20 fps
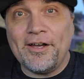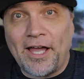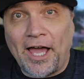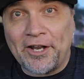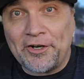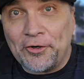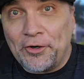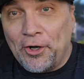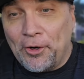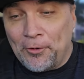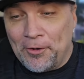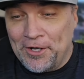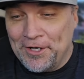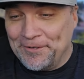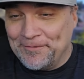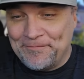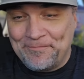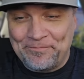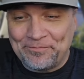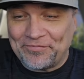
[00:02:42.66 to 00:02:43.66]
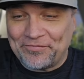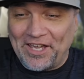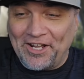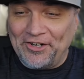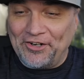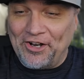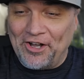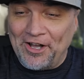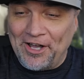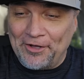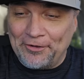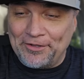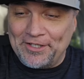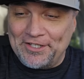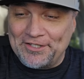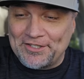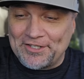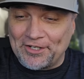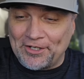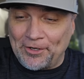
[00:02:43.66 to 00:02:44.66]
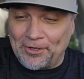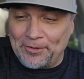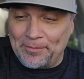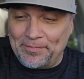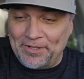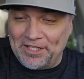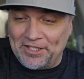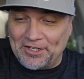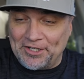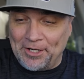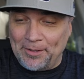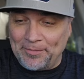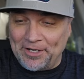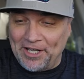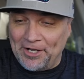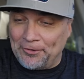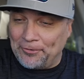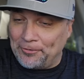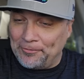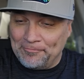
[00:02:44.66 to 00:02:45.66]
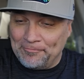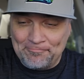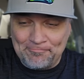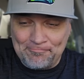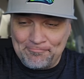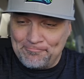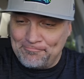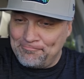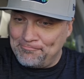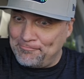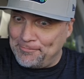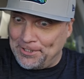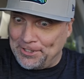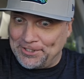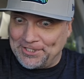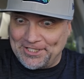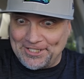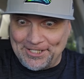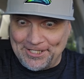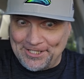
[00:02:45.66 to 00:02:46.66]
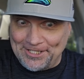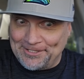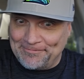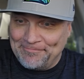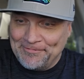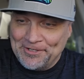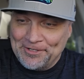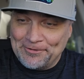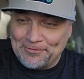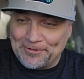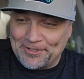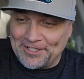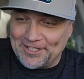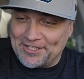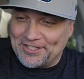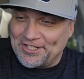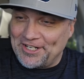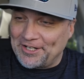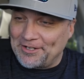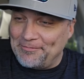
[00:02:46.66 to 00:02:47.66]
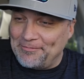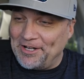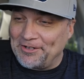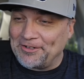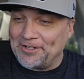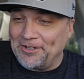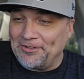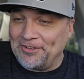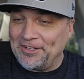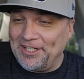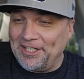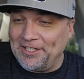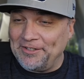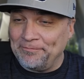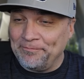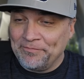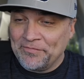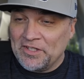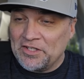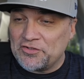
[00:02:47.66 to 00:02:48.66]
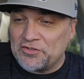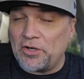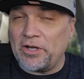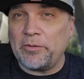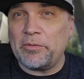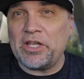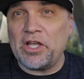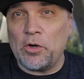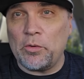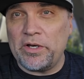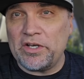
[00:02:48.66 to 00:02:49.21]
I don't know how these are going to be coming out, but we're going to check them out going in. So here we go.